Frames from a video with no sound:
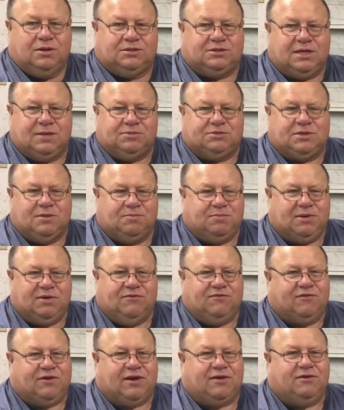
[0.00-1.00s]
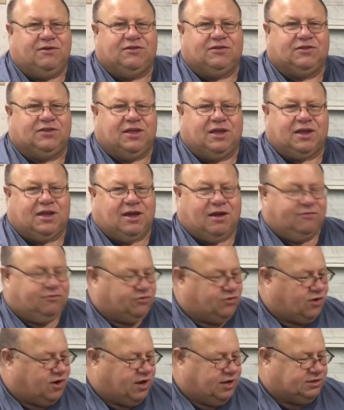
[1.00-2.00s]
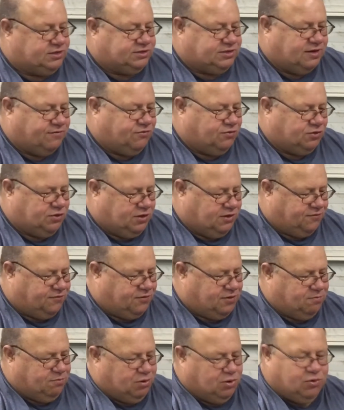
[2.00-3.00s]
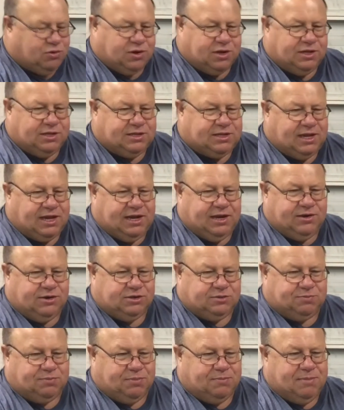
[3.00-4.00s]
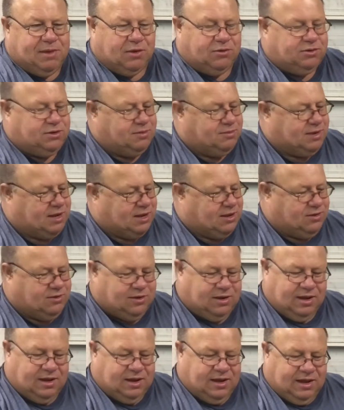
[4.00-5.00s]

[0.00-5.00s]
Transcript: seems to be very sticky. I've tried several different blue containers melting down,